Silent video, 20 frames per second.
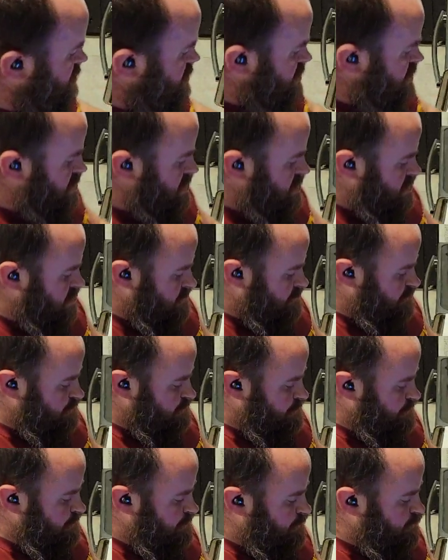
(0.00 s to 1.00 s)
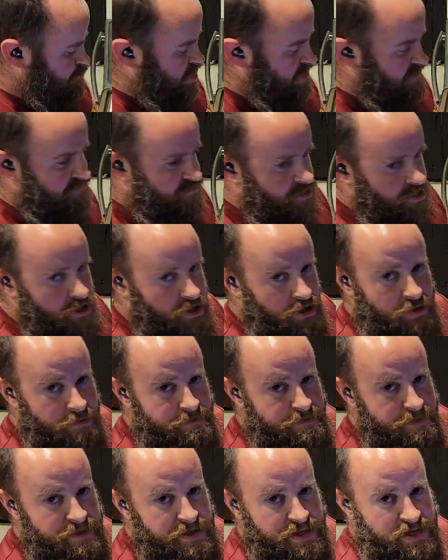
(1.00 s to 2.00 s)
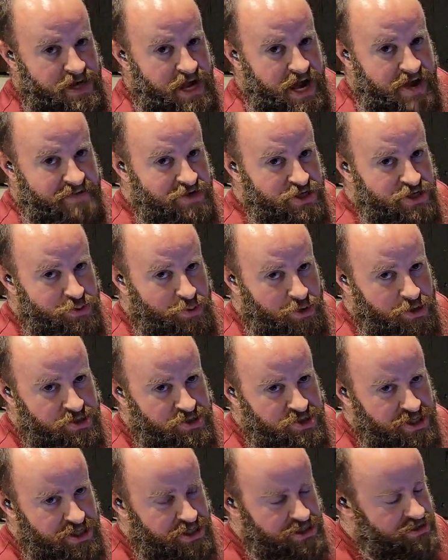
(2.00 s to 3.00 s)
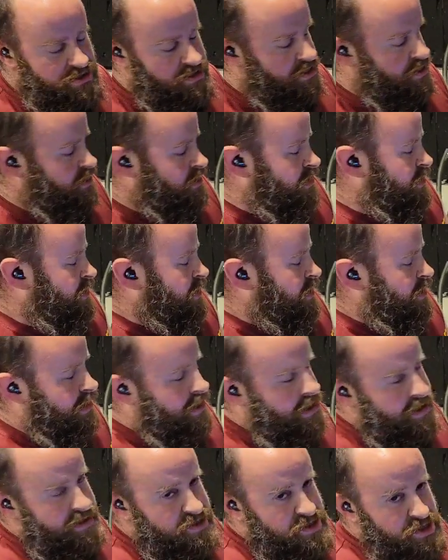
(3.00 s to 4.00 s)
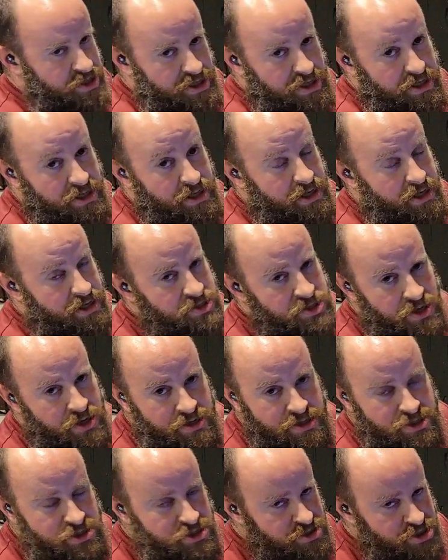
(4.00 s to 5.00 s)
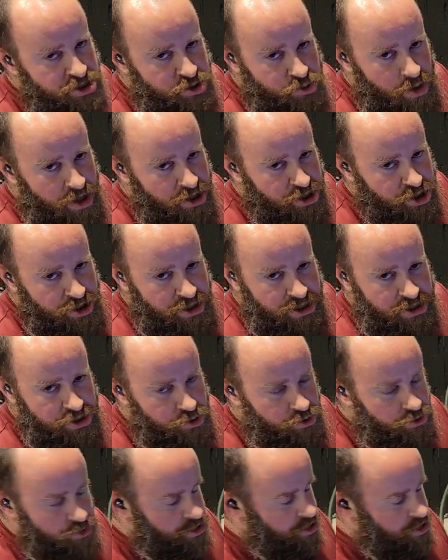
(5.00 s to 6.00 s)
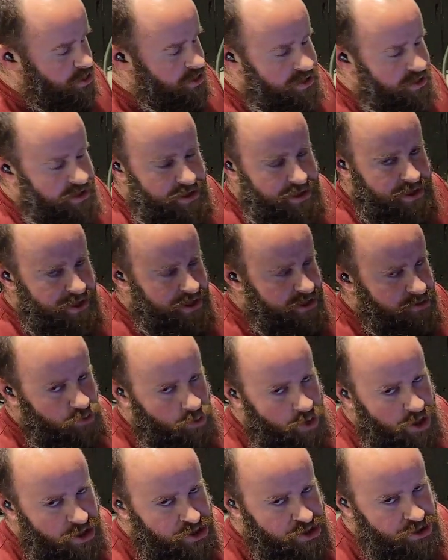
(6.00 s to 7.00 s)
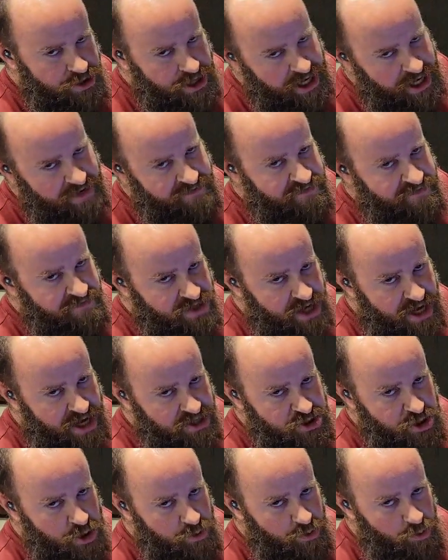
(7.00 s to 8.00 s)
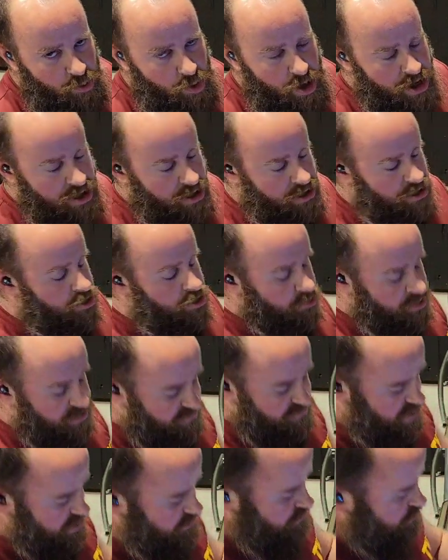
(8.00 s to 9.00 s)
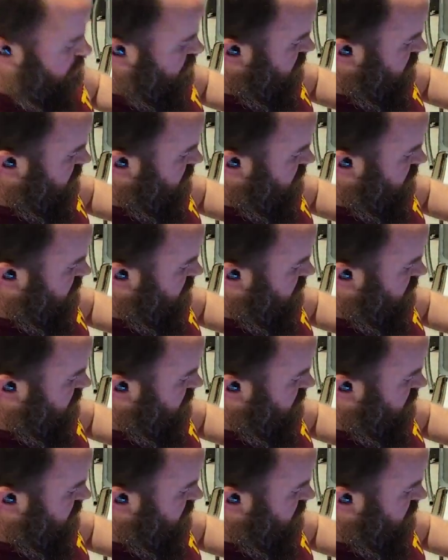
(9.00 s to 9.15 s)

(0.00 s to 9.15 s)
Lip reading: But for an average person, honestly, as long as you just wash your hands real good and wash your knife, hot soap and water, you'll be fine.